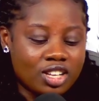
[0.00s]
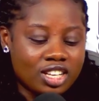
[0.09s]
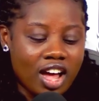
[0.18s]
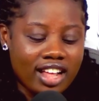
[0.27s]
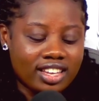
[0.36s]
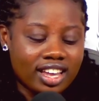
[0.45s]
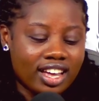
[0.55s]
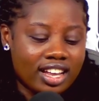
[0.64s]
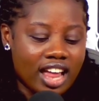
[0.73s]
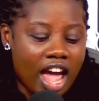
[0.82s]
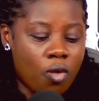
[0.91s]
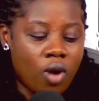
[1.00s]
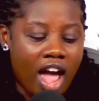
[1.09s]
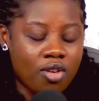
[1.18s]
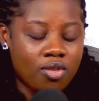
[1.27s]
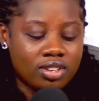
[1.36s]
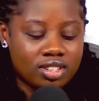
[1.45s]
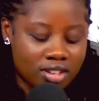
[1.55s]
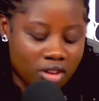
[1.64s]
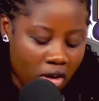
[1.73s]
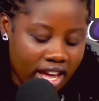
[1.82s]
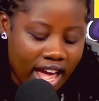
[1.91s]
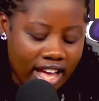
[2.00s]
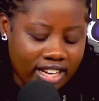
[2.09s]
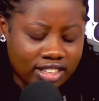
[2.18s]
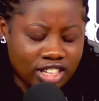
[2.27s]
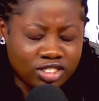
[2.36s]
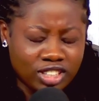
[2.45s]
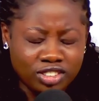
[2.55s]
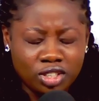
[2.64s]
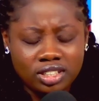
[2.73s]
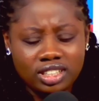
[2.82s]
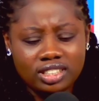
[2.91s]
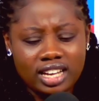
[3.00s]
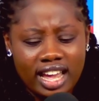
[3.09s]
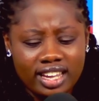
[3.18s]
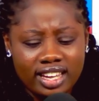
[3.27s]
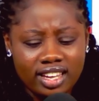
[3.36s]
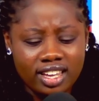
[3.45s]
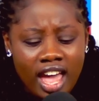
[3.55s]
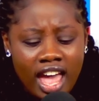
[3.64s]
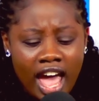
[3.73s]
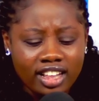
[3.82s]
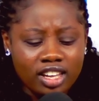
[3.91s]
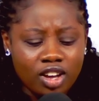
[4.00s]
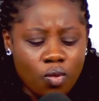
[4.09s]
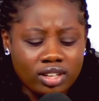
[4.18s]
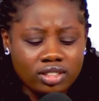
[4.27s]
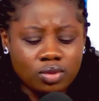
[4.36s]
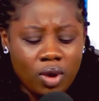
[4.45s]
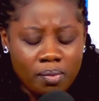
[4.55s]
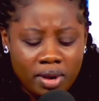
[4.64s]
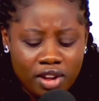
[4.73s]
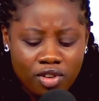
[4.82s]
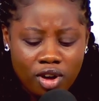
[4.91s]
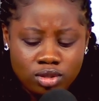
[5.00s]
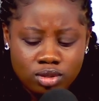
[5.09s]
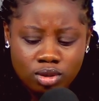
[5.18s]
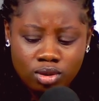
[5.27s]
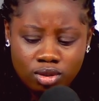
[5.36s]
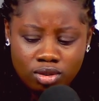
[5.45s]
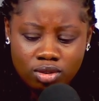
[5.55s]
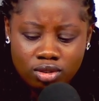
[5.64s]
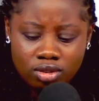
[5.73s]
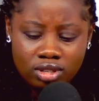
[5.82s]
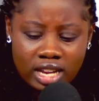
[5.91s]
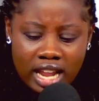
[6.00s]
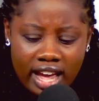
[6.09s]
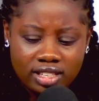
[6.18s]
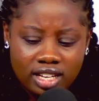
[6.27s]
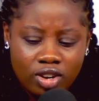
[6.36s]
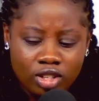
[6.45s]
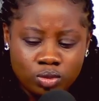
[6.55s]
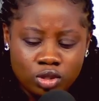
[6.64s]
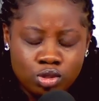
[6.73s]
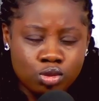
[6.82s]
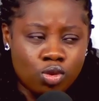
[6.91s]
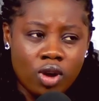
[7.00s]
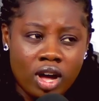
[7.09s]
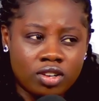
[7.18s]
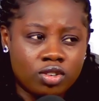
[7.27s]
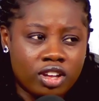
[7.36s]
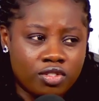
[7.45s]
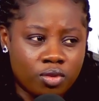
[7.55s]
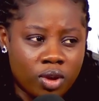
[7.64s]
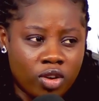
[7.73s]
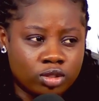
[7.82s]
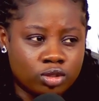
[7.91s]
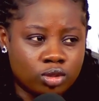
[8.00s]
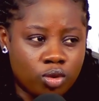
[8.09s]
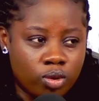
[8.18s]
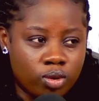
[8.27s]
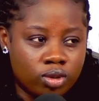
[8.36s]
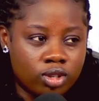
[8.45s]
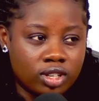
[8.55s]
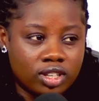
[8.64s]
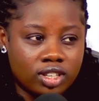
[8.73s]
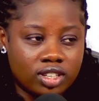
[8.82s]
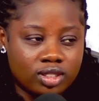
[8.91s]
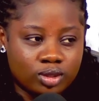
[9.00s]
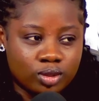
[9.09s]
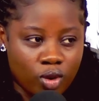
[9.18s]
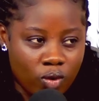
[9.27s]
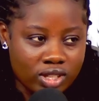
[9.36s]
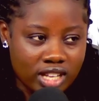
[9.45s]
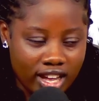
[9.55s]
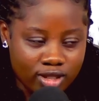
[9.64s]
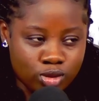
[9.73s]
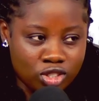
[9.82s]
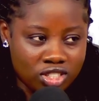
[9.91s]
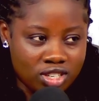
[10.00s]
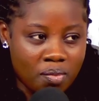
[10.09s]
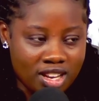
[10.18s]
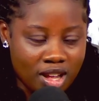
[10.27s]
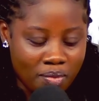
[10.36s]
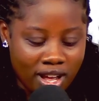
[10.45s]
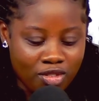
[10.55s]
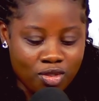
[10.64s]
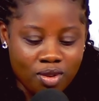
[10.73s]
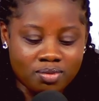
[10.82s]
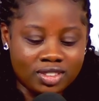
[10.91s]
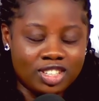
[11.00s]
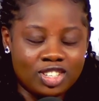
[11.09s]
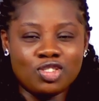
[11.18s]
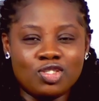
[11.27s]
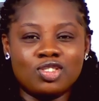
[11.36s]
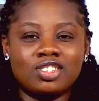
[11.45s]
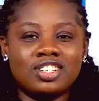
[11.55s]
think I would. Okay, I joined Likey. I think one platform I also liked a lot was To Go. I don't know if you were on To Go. To Go was like a social media platform. You don't know. You